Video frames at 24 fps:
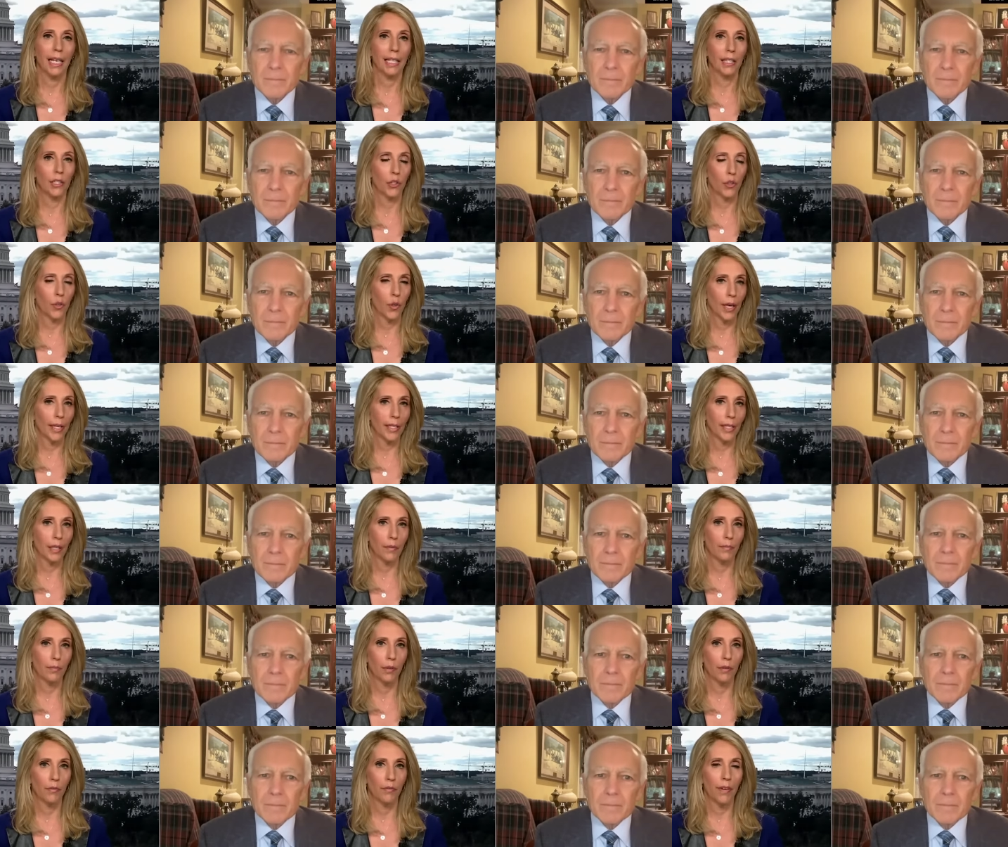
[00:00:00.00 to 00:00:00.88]
Speaker 1: is trying to
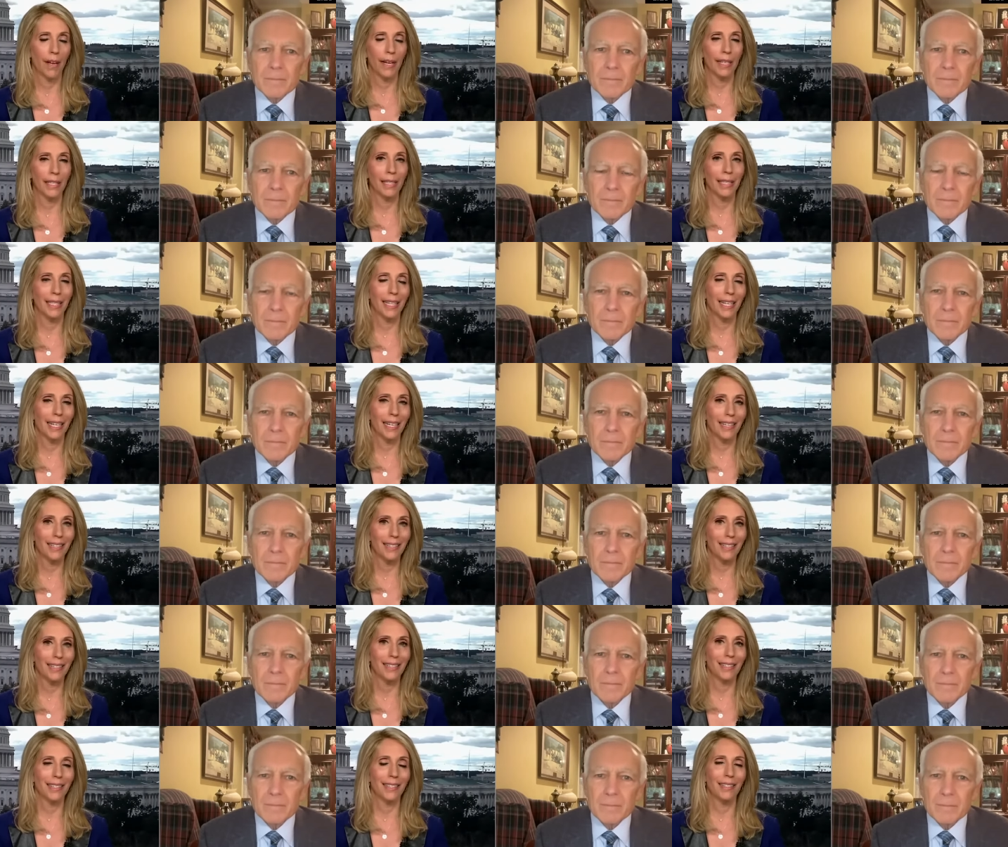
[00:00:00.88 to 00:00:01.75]
prevent
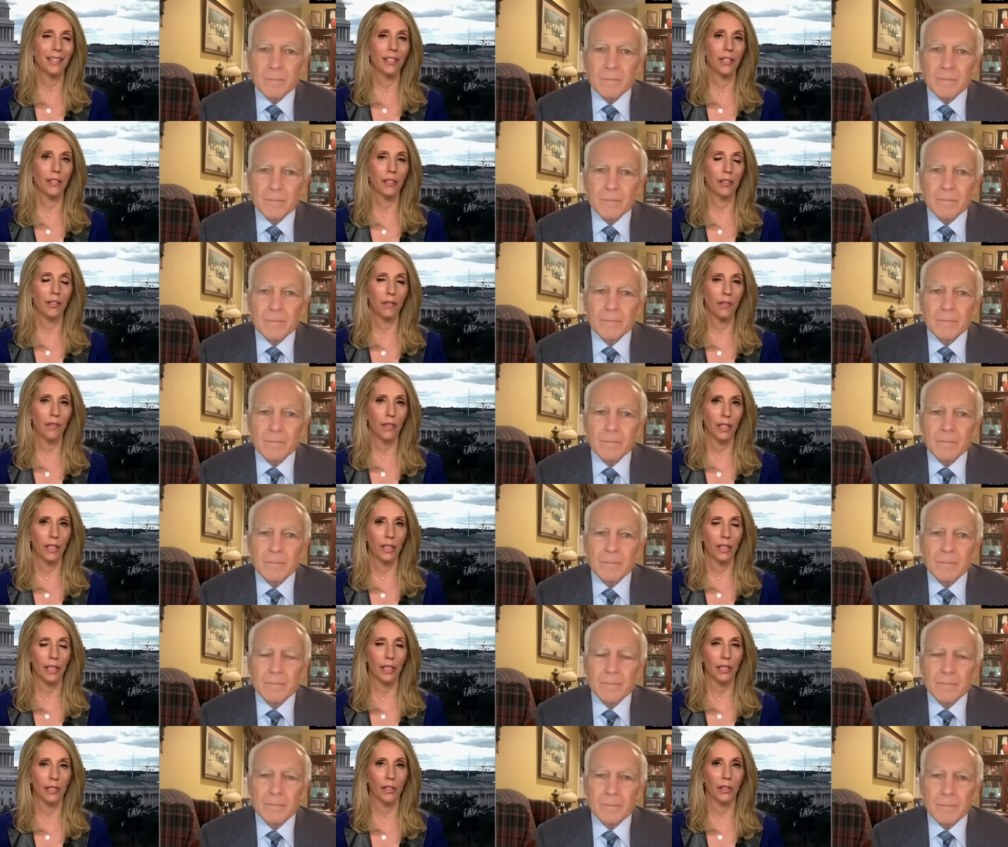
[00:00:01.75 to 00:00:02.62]
innocent
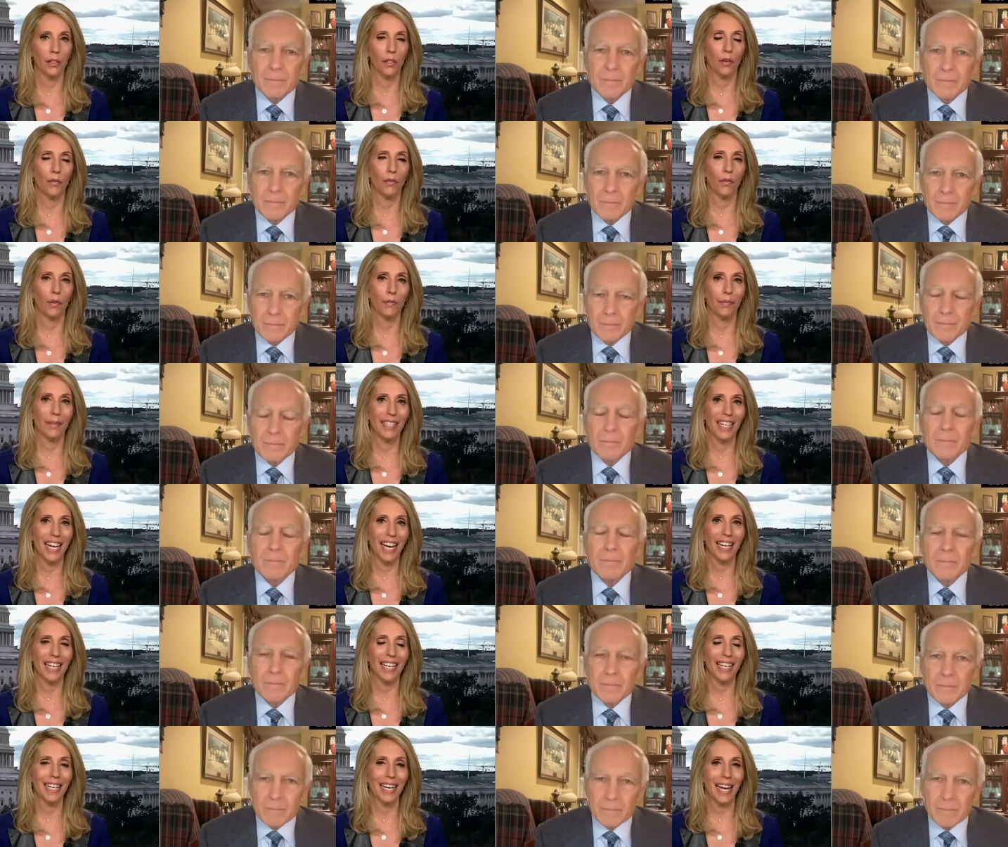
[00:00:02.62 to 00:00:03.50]
civilians from
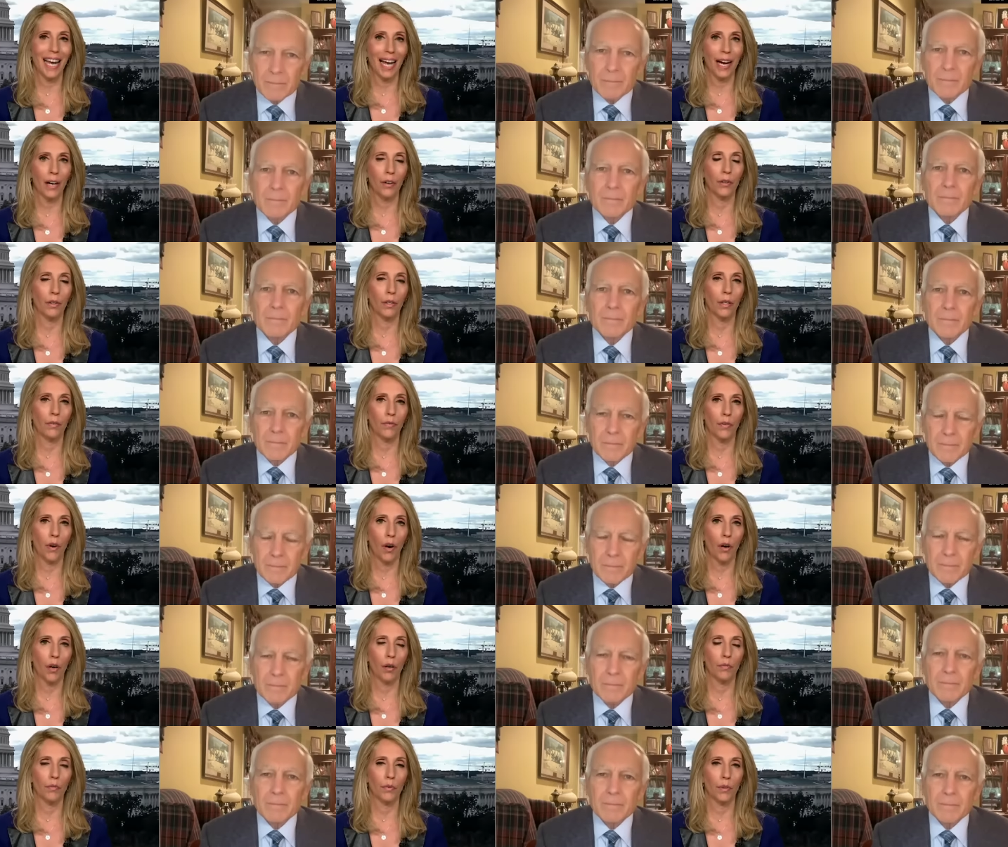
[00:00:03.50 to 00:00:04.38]
getting out of
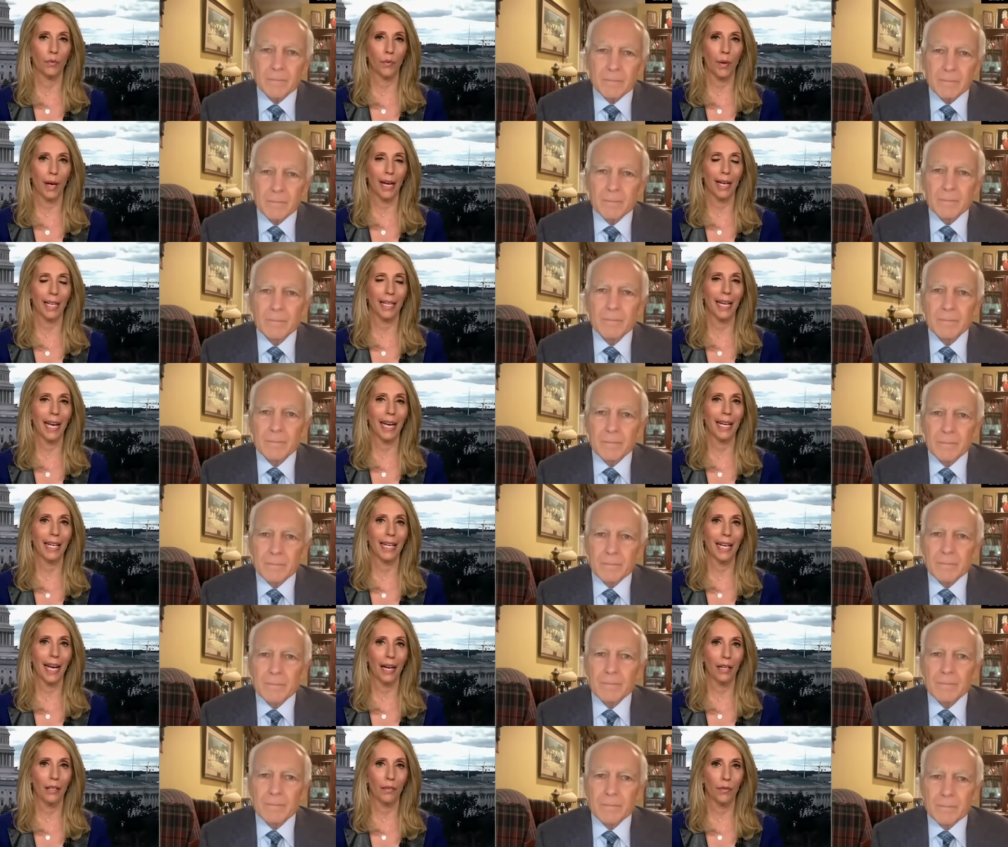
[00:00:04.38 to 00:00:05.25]
harm's way,
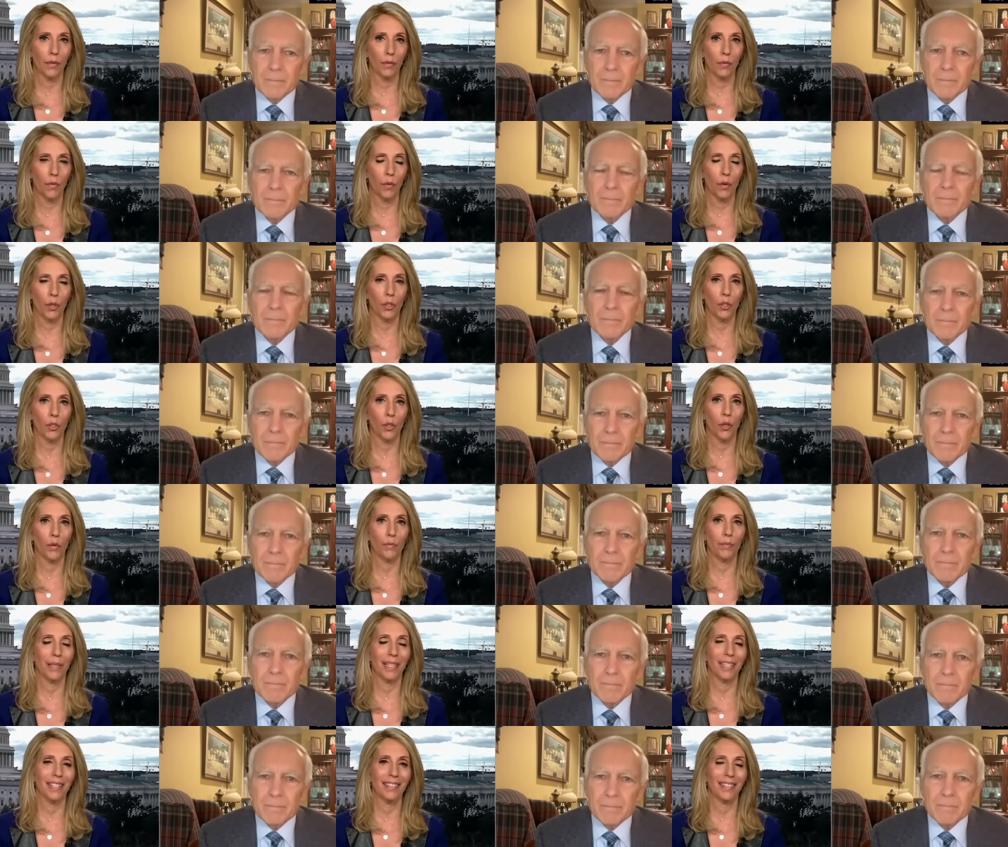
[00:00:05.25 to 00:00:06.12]
getting out of a war
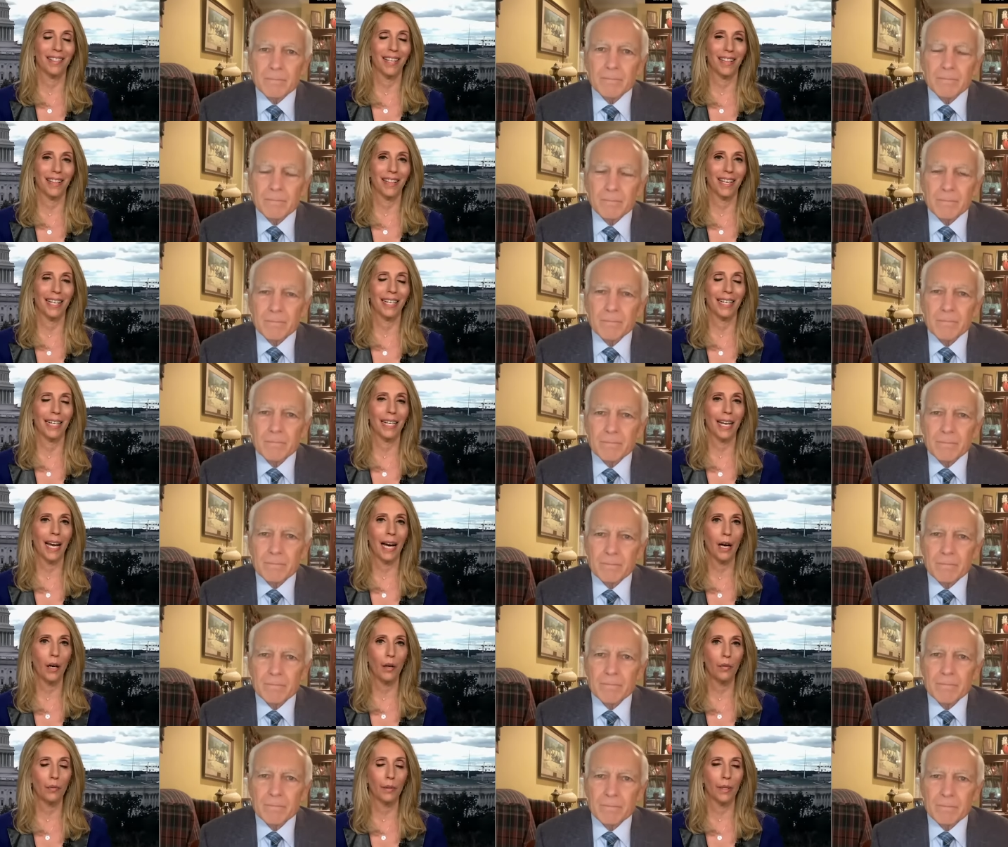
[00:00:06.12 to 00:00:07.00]
zone, because they think it
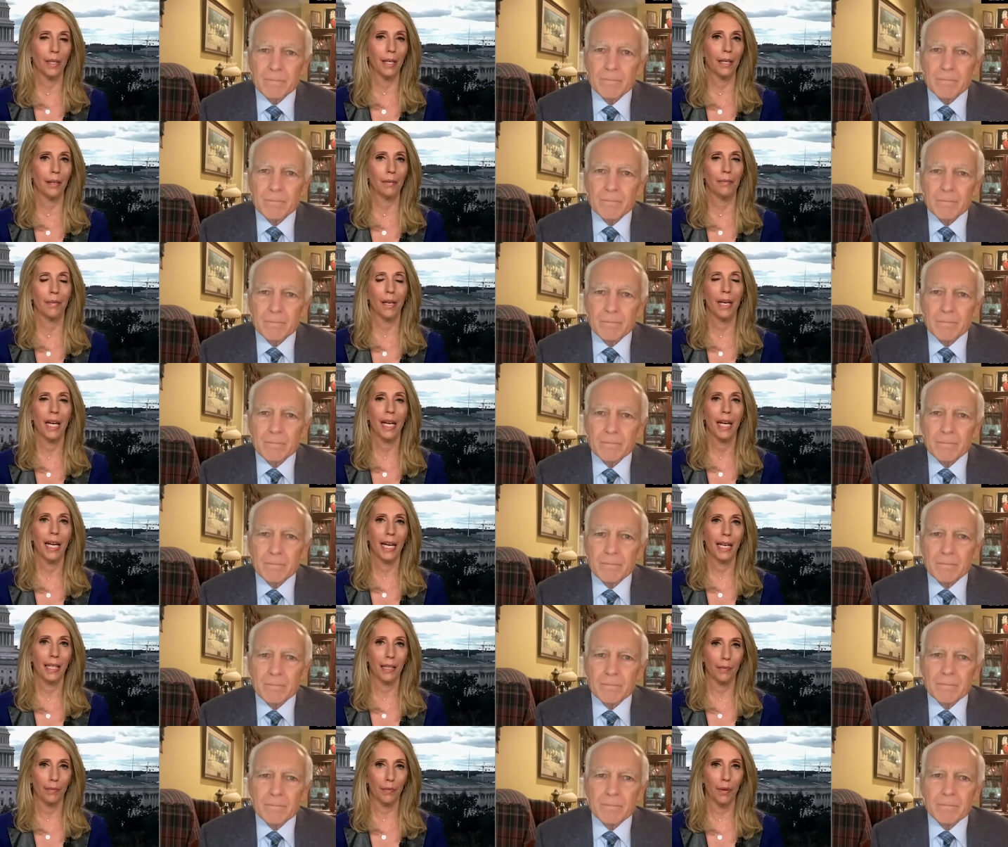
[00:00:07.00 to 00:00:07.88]
helps them
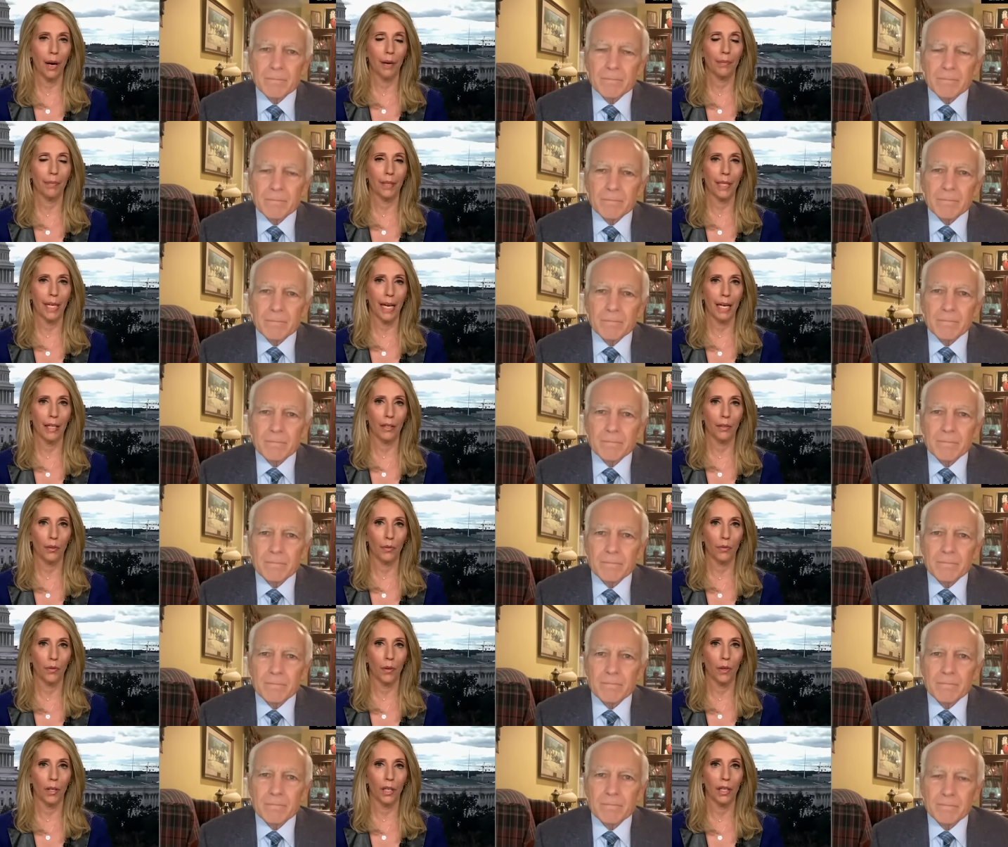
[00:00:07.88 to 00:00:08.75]
in the propaganda
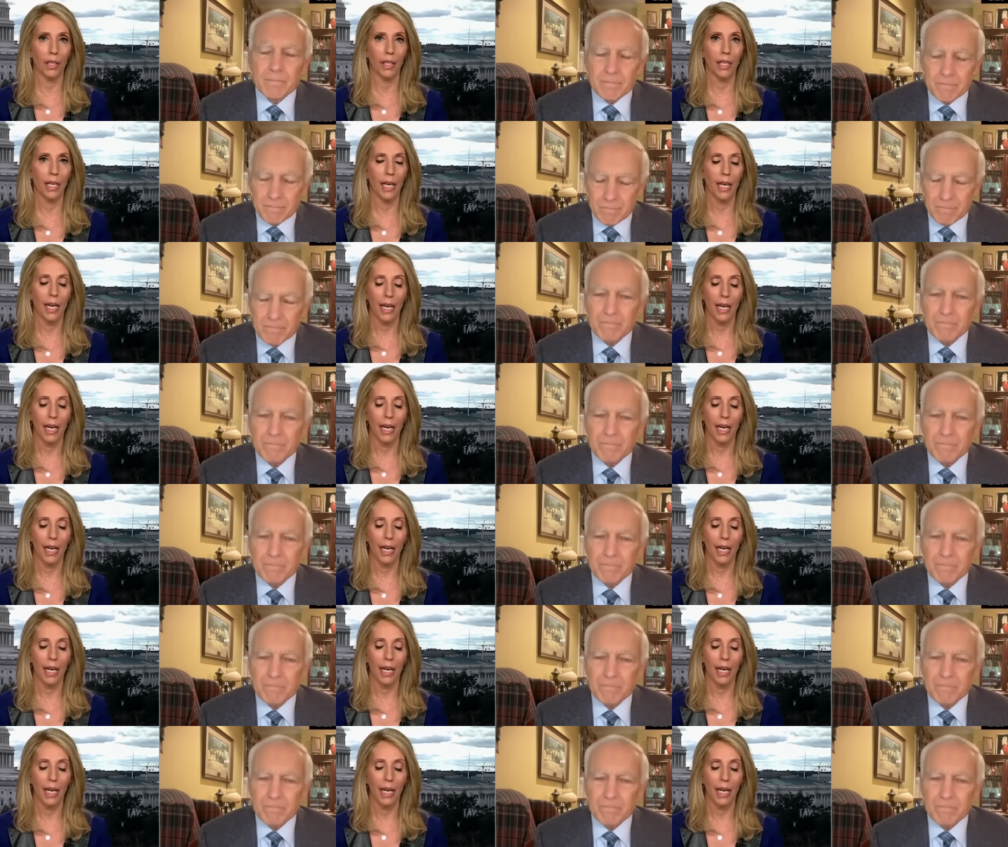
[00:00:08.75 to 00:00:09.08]
war.